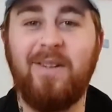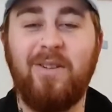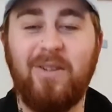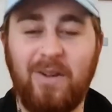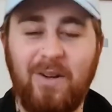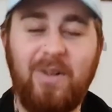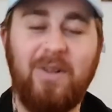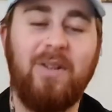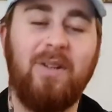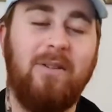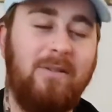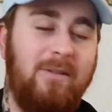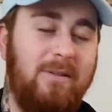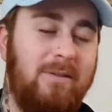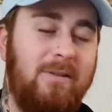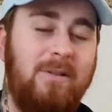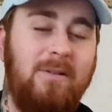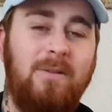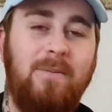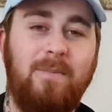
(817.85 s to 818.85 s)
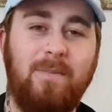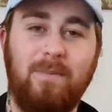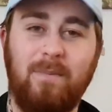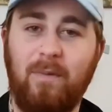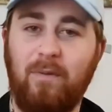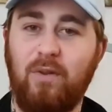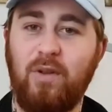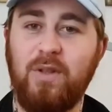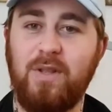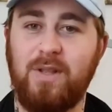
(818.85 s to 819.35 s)
God, my
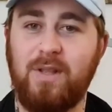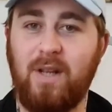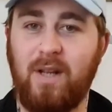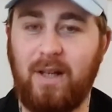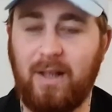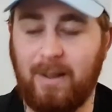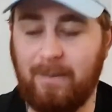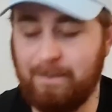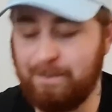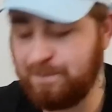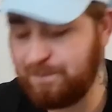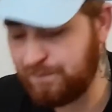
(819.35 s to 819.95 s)
voice is going again.